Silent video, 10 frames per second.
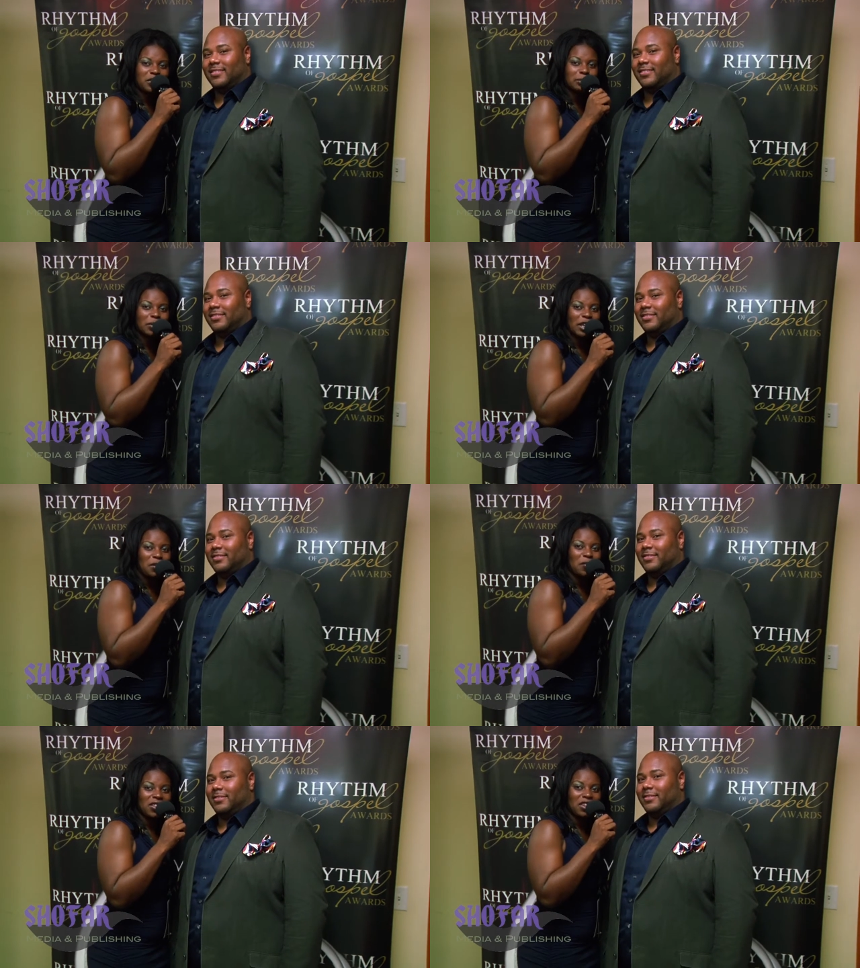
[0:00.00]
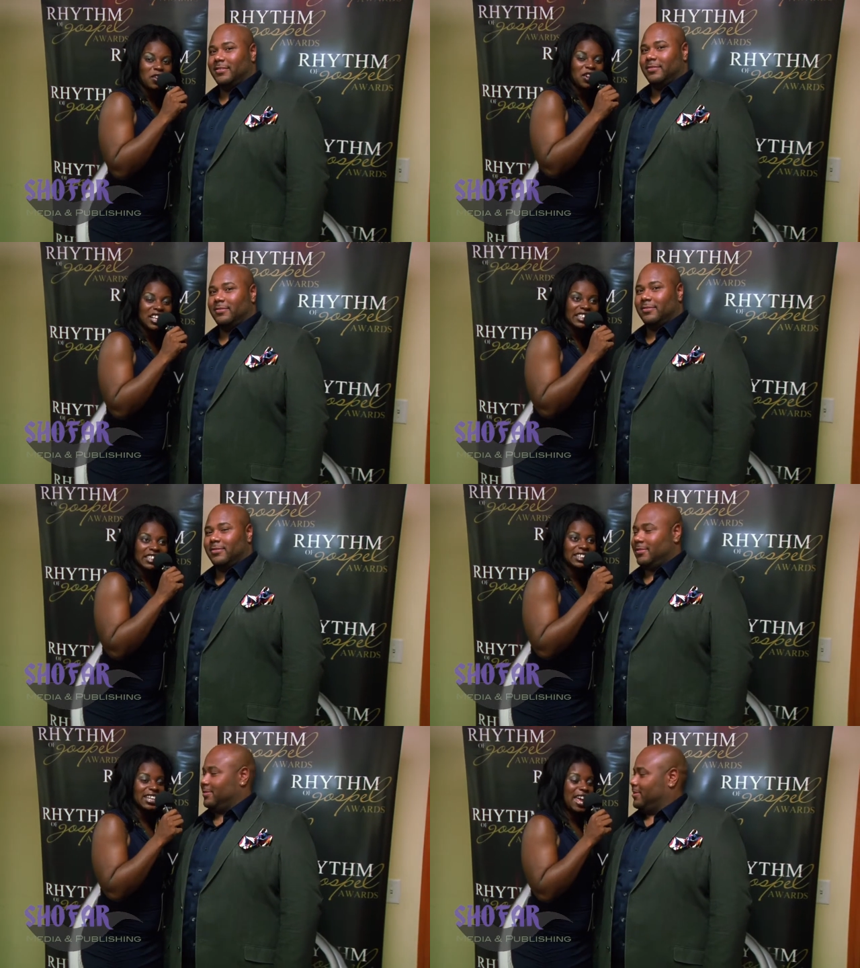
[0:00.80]
Speaker 1: of speaking with Chris
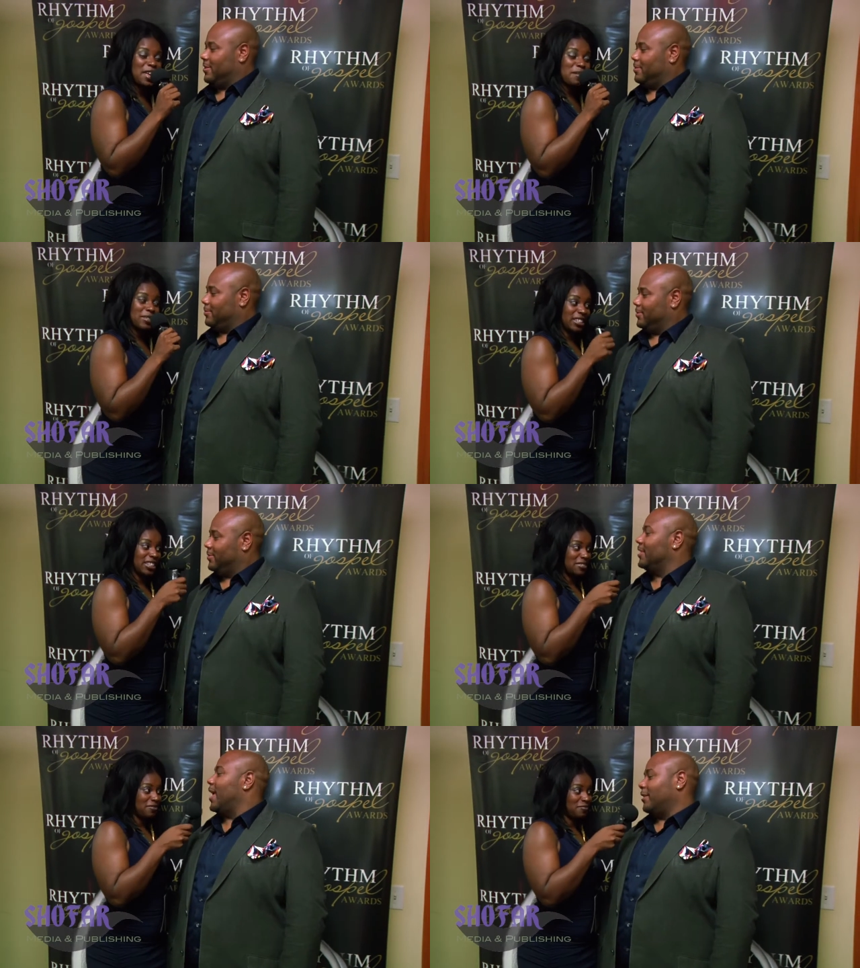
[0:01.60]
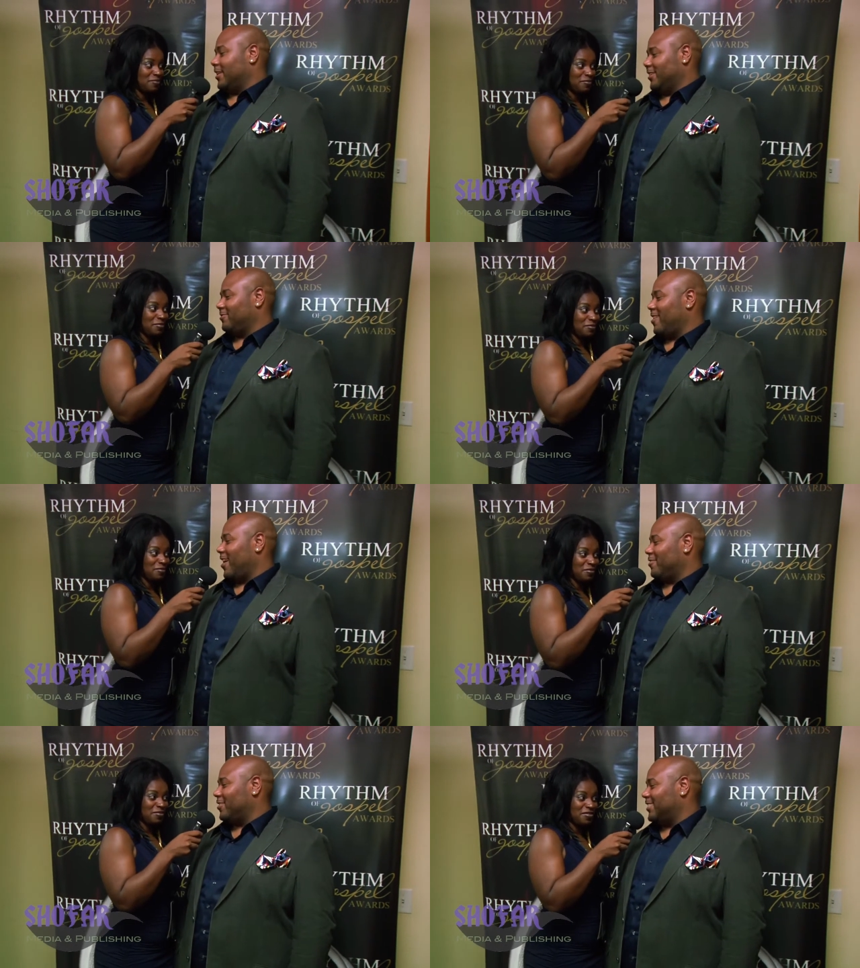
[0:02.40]
Epps.
Speaker 2: that's
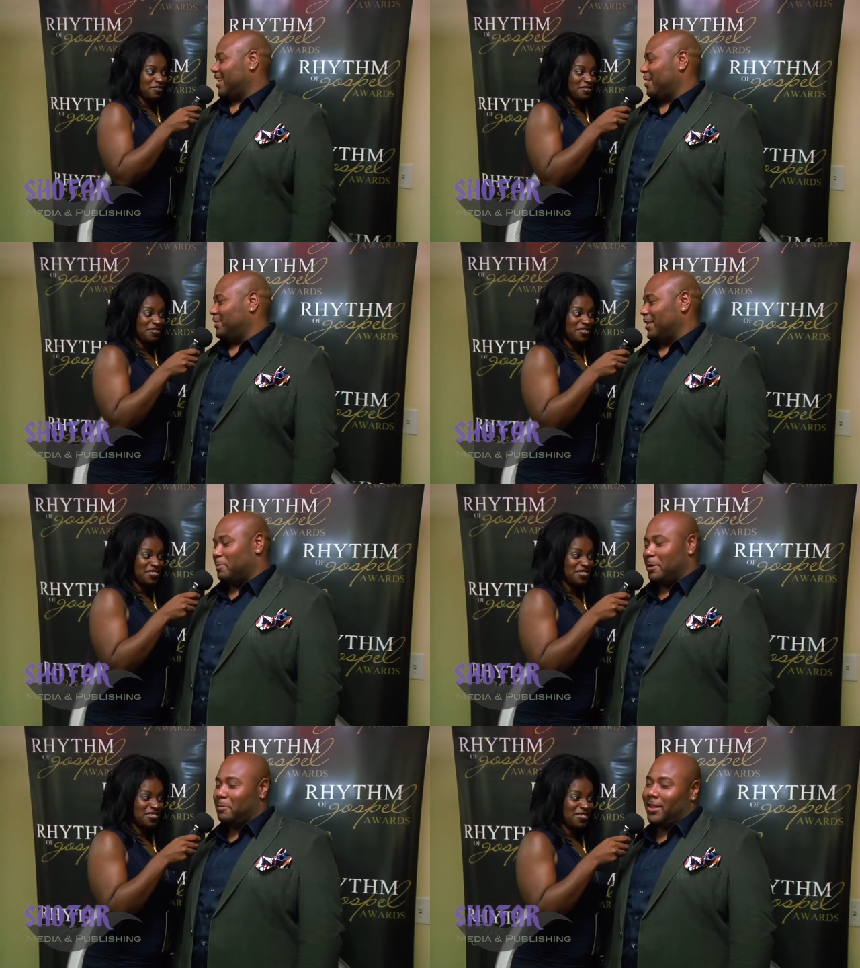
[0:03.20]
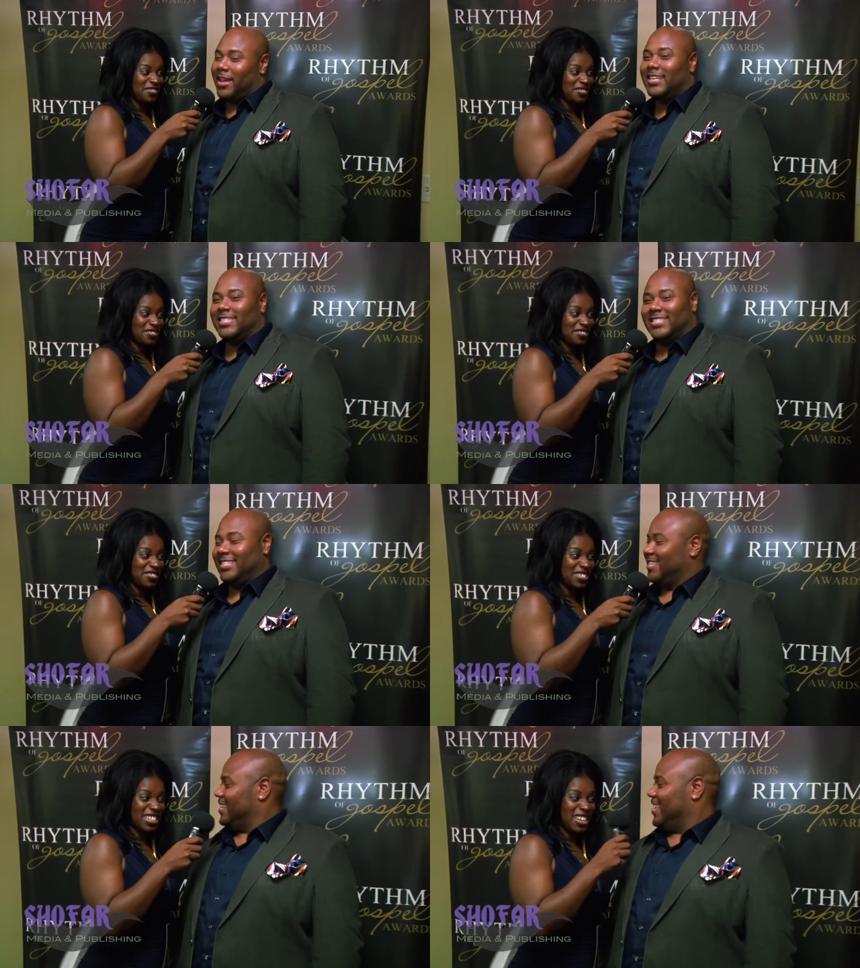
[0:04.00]
right, Chris Epps,
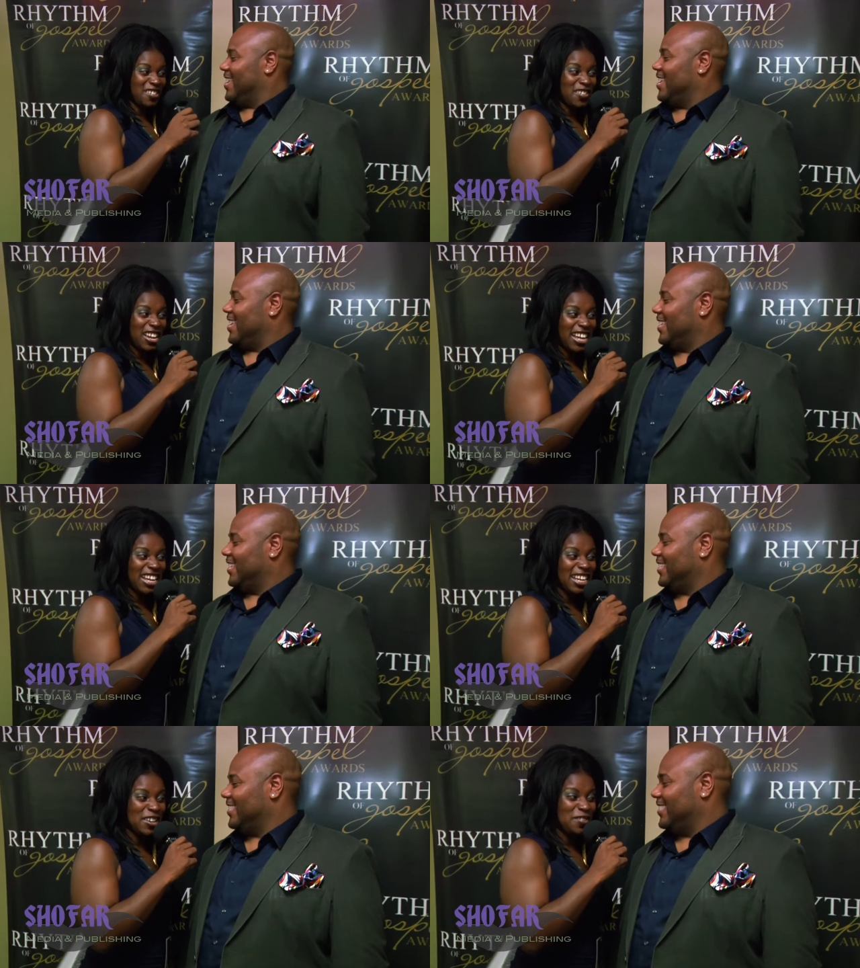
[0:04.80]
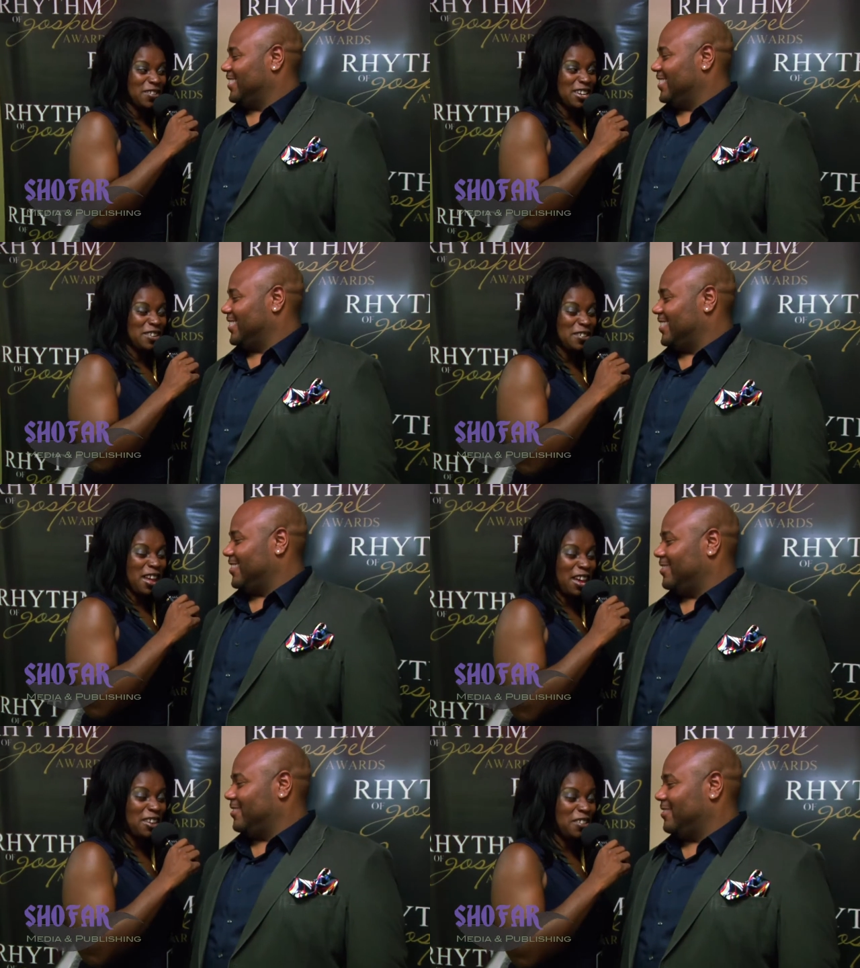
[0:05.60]
EPPS.
Speaker 1: All right. Where,
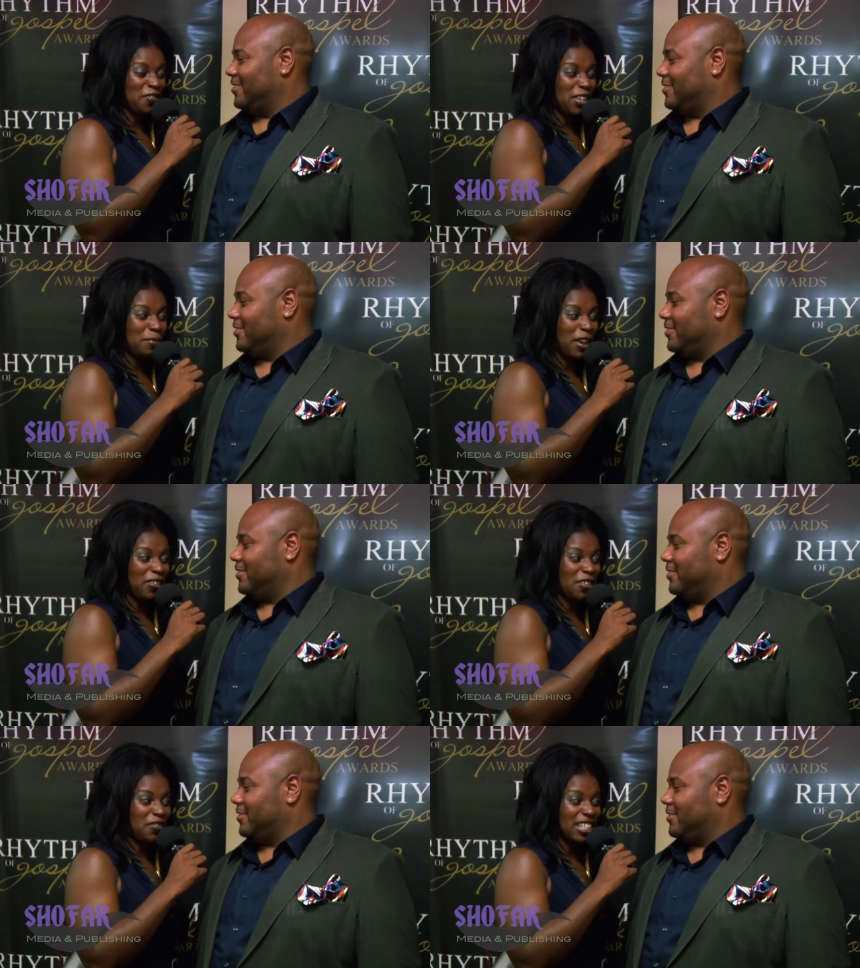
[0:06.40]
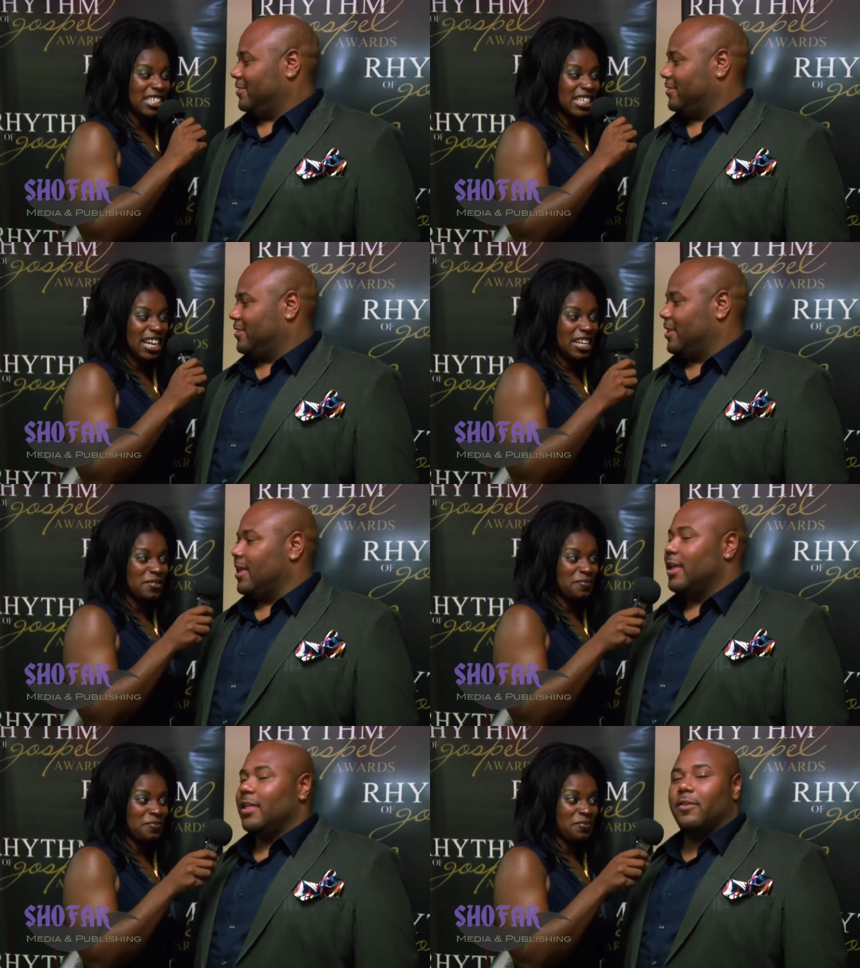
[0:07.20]
how do you feel about the event tonight?
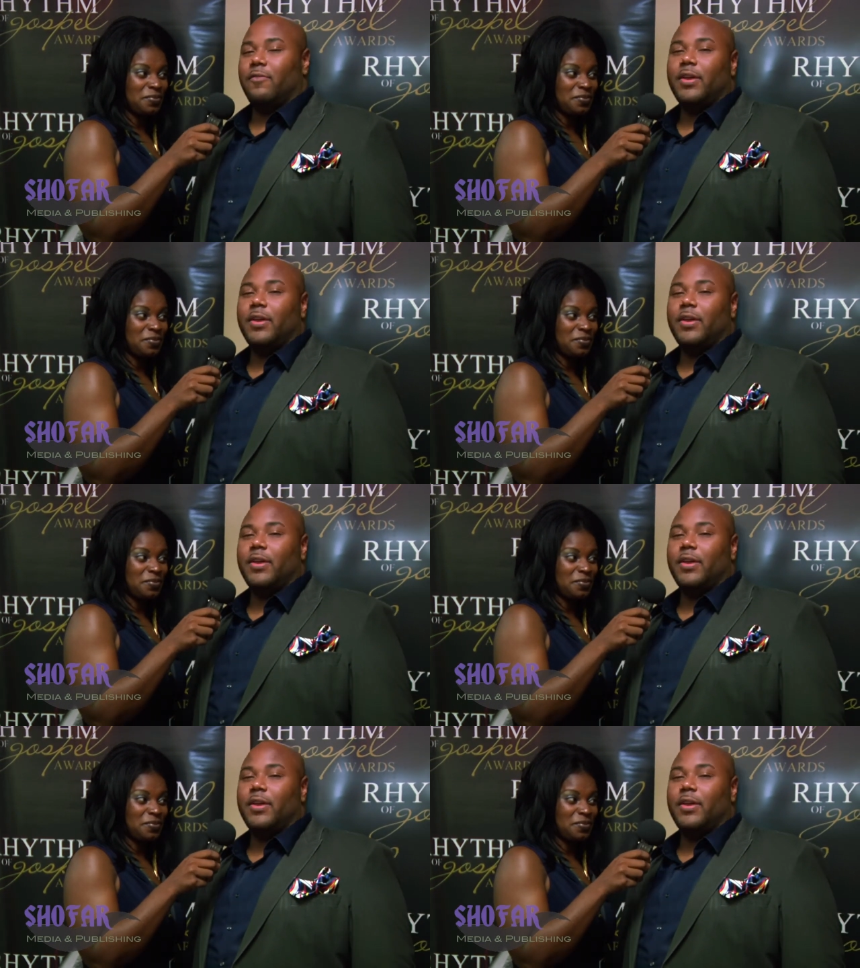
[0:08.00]
Speaker 2: The